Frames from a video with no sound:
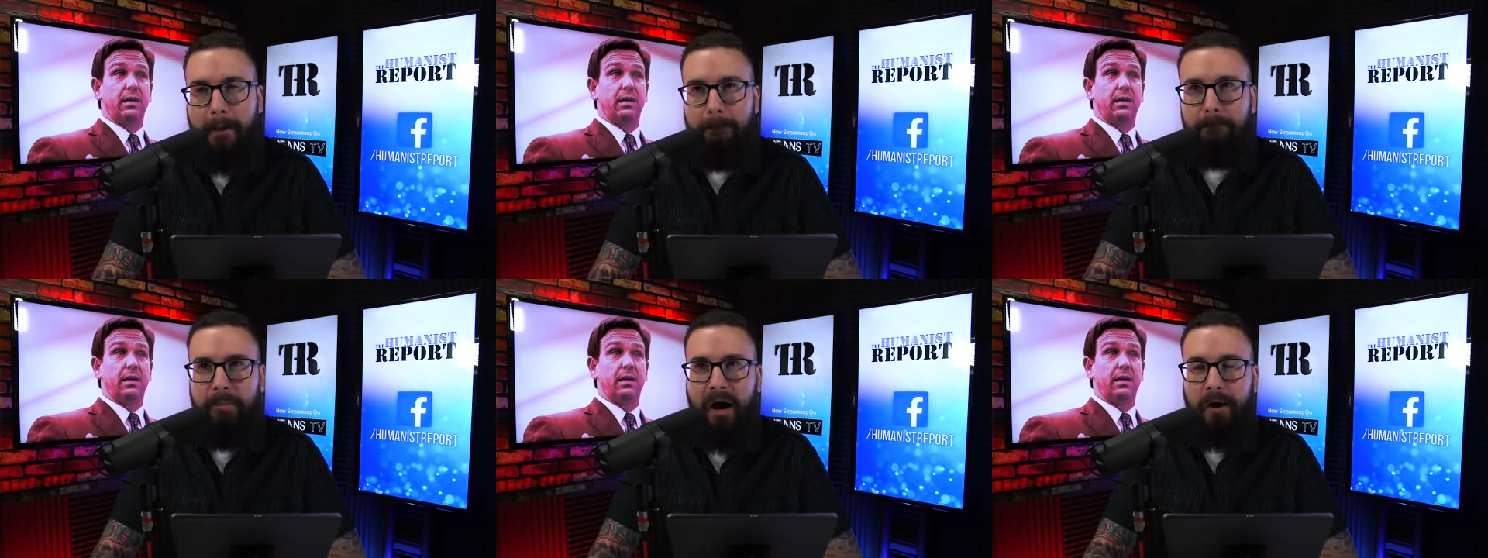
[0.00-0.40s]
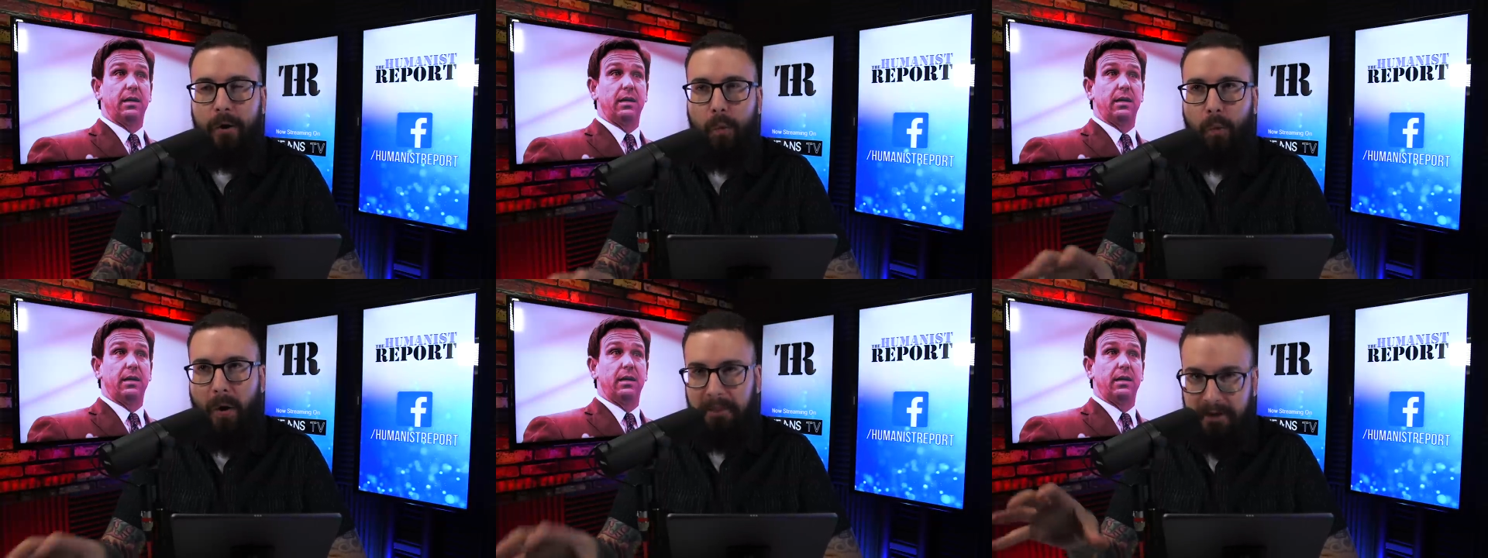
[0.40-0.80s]

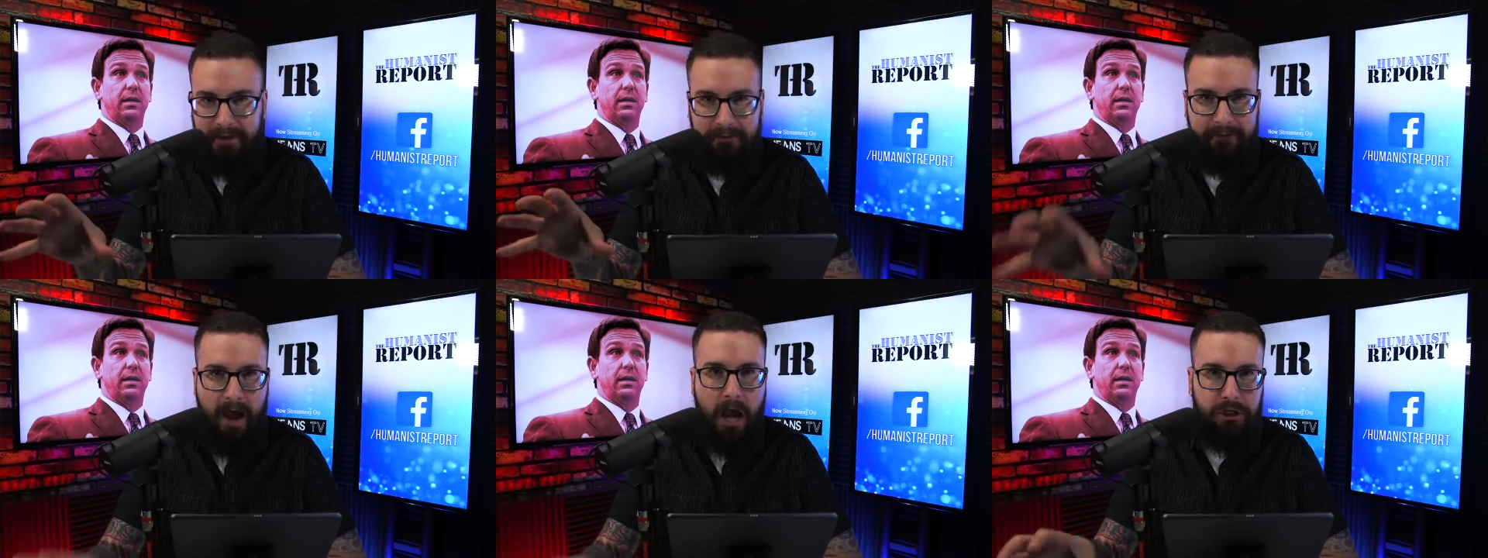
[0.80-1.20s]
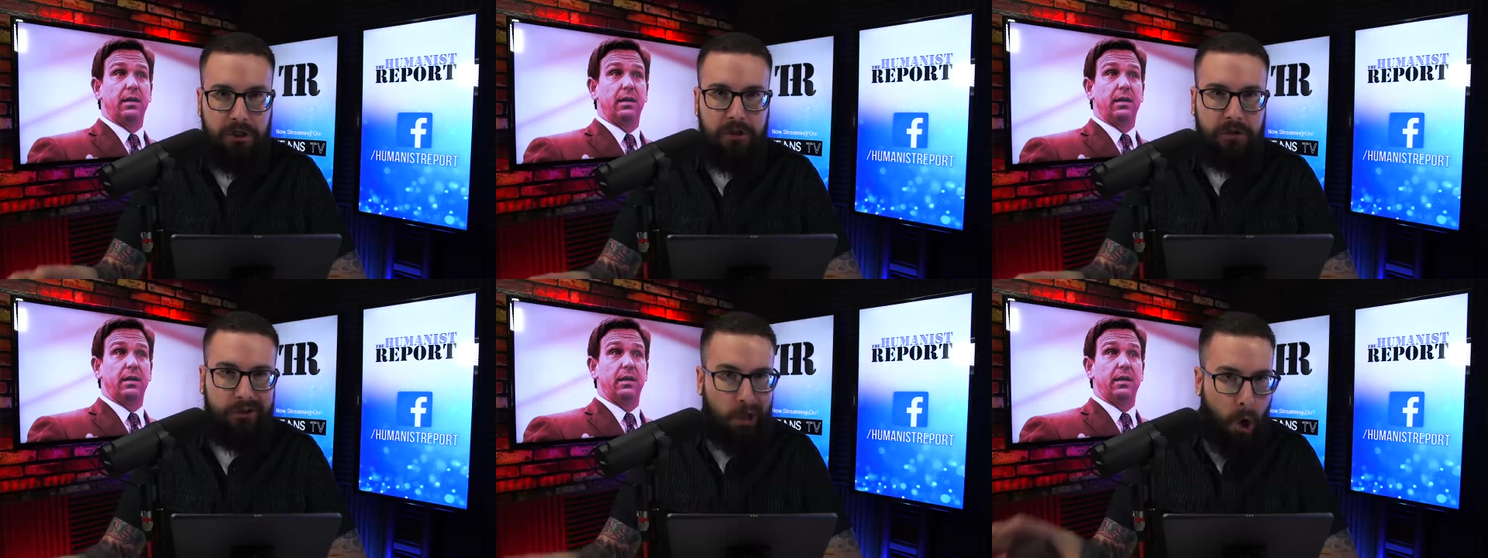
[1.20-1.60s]
Speaker 1: But what these
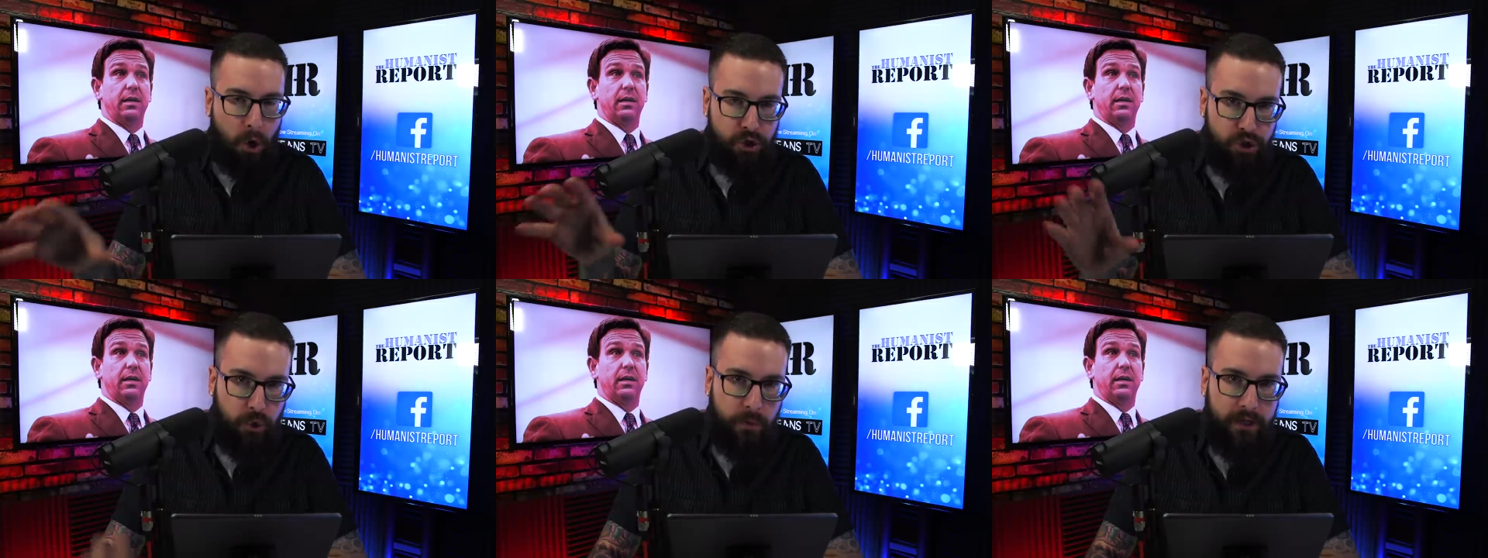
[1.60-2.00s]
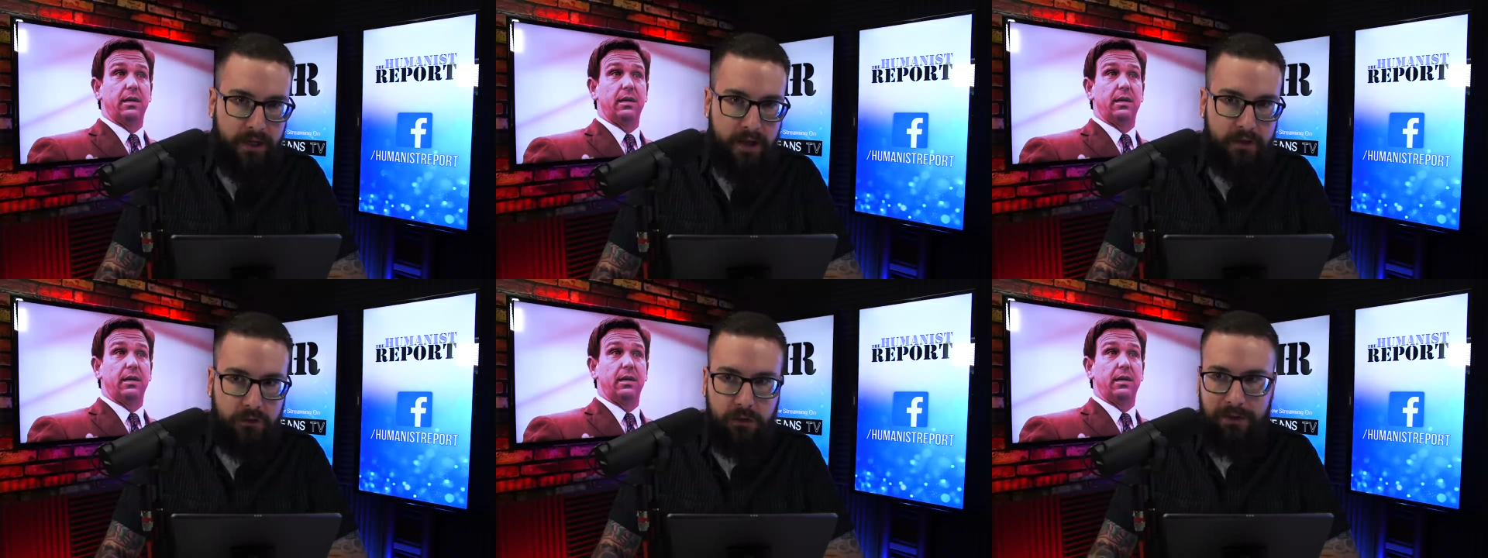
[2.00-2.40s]
fascists are
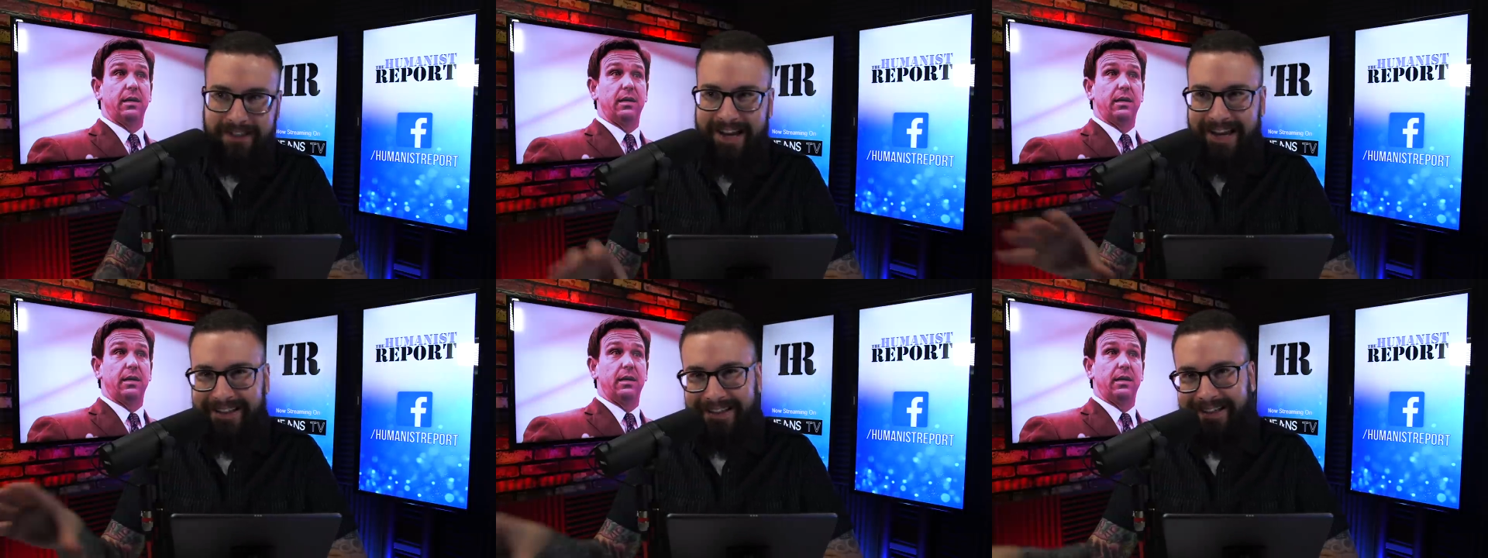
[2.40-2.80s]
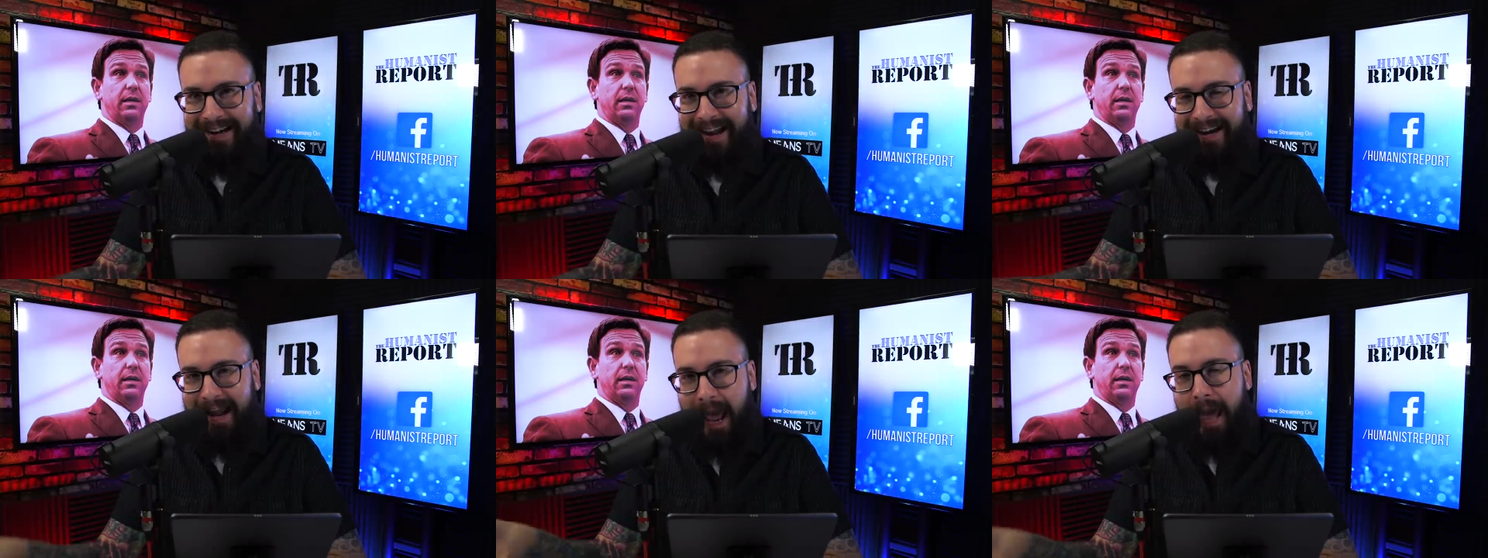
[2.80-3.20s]
doing is they're
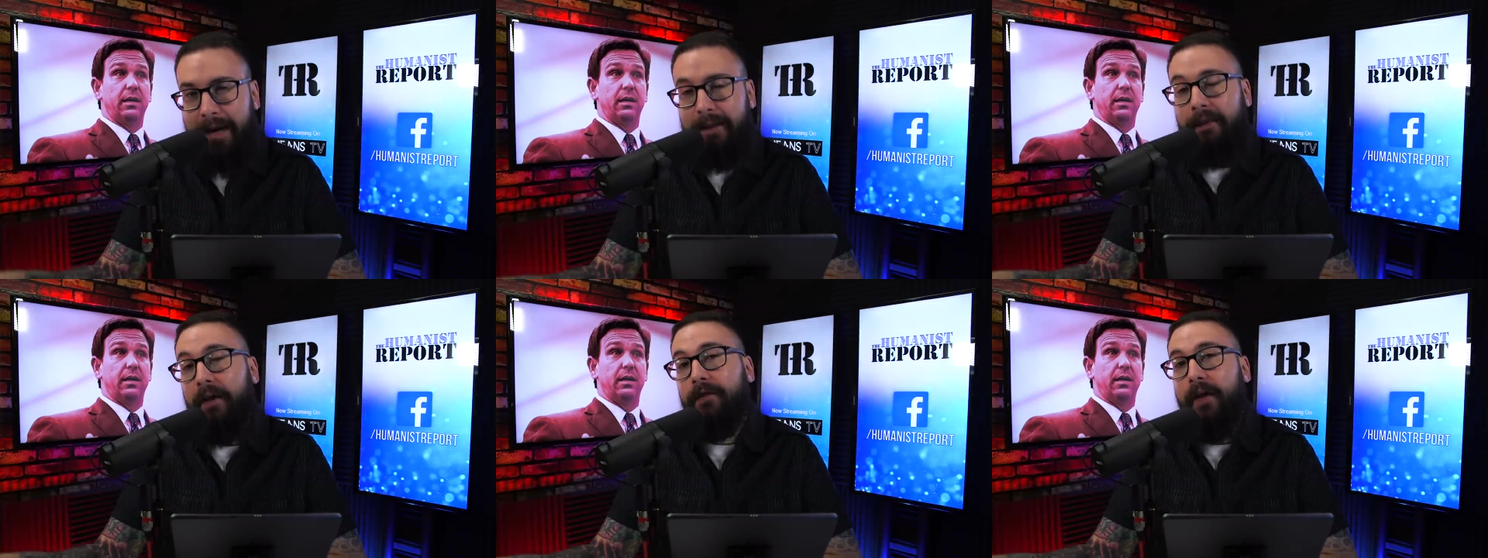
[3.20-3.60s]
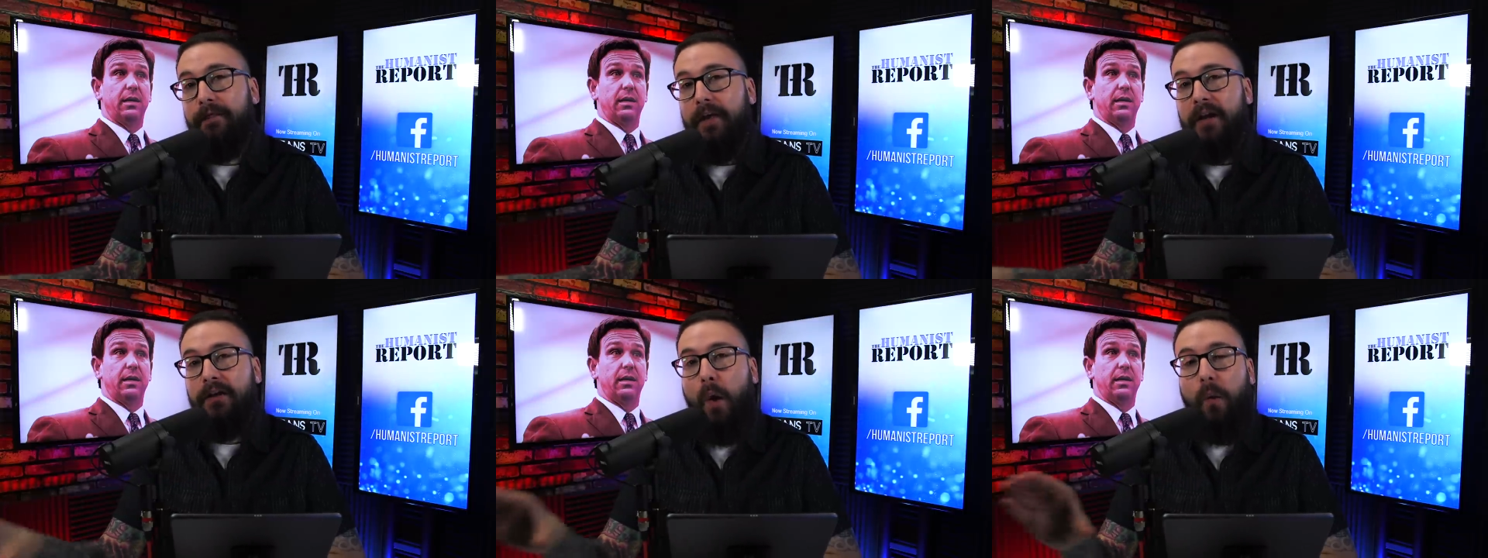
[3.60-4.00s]
designating anything
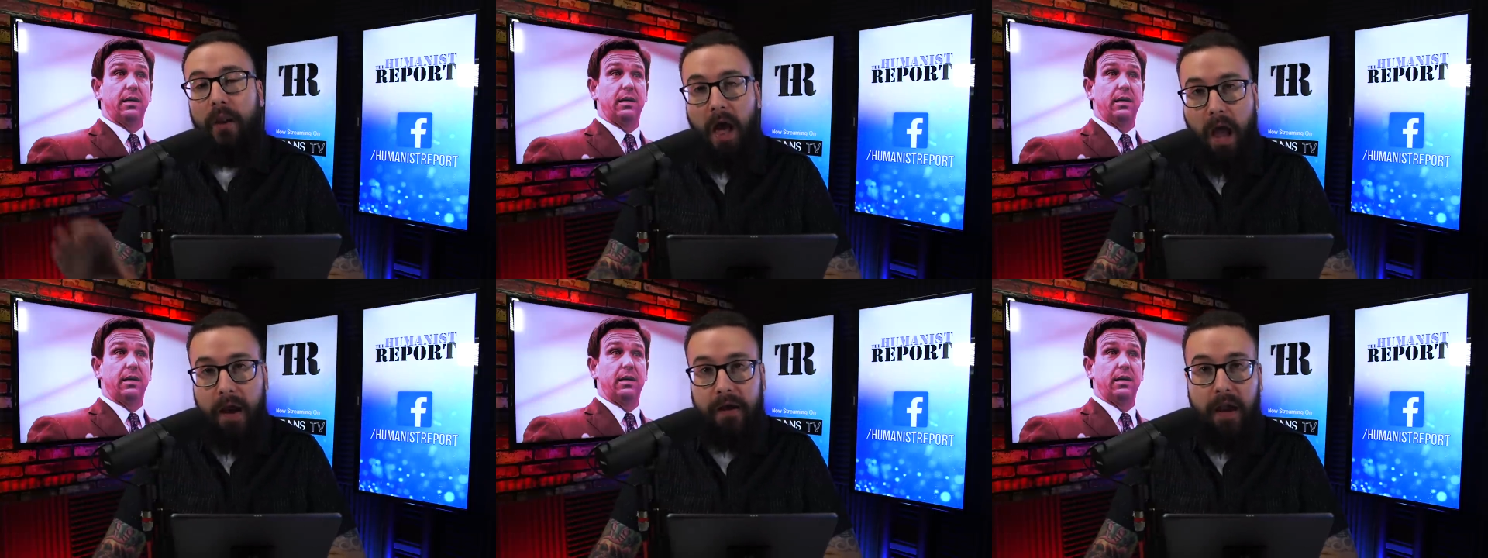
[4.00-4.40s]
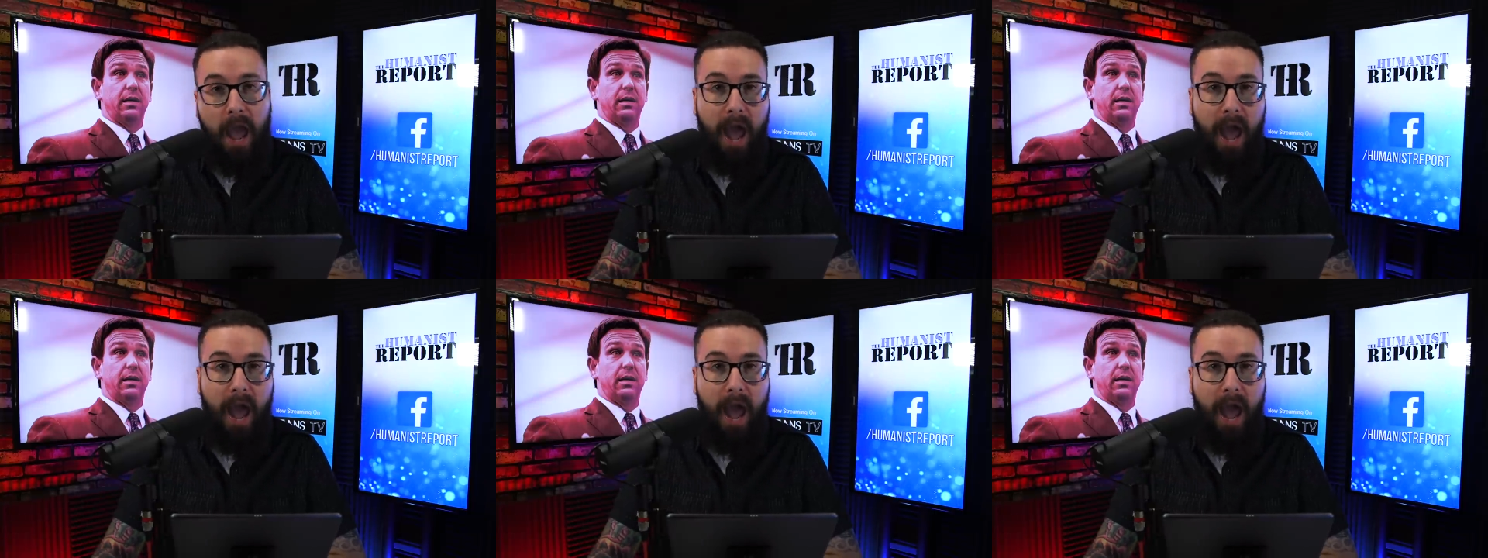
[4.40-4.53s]
that they don't like